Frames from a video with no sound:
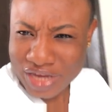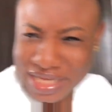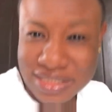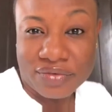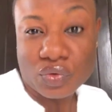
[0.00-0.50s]

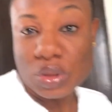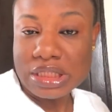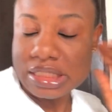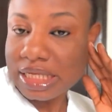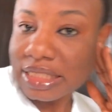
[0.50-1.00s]
guys have
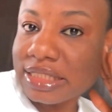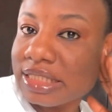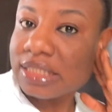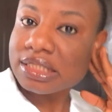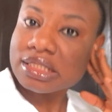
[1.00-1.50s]
noticed that
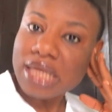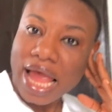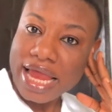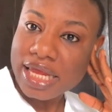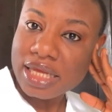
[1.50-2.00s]
since
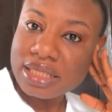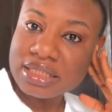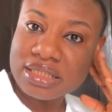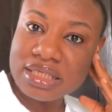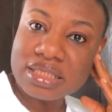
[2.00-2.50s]
I
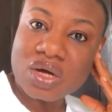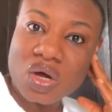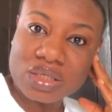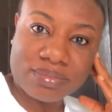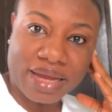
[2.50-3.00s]
did
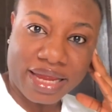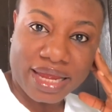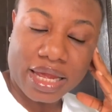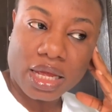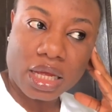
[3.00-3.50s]
cut my
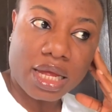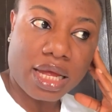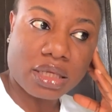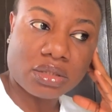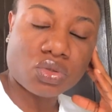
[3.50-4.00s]
hair,
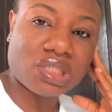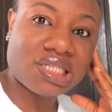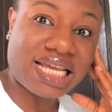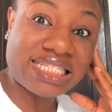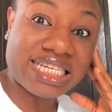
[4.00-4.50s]
no,
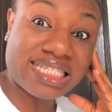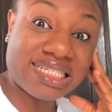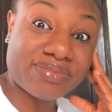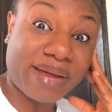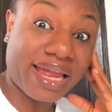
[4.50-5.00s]
since I
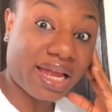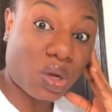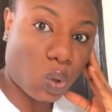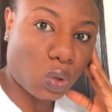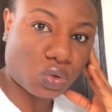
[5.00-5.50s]
changed my hair
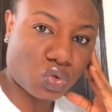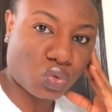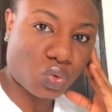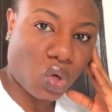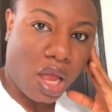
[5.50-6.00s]
color
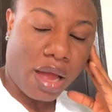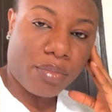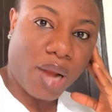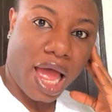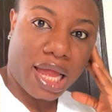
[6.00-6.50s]
to
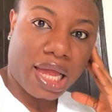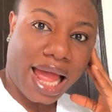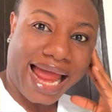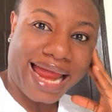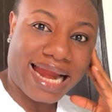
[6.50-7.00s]
black,
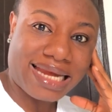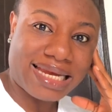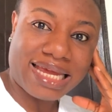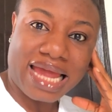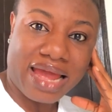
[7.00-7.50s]
I
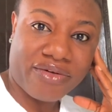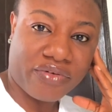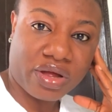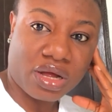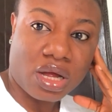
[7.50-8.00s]
hardly
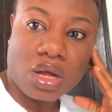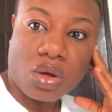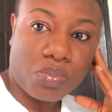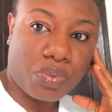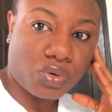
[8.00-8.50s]
ever
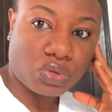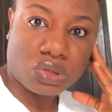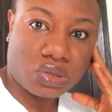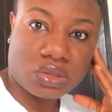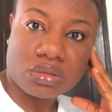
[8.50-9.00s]

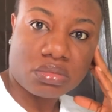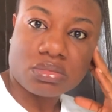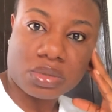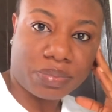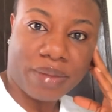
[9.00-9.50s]
post
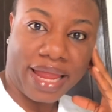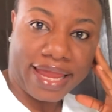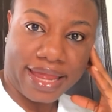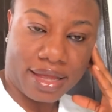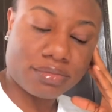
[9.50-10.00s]
with my
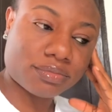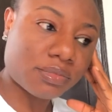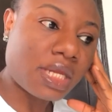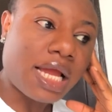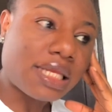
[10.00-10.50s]
hair.
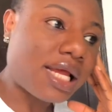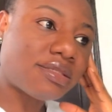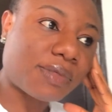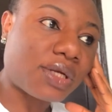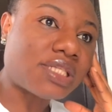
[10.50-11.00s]

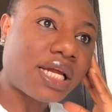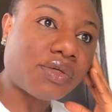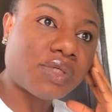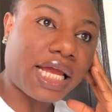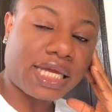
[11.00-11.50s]
That's because I
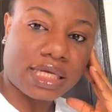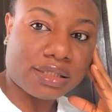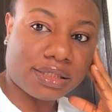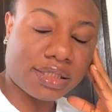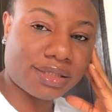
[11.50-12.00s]
don't like
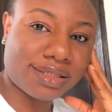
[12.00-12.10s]
it.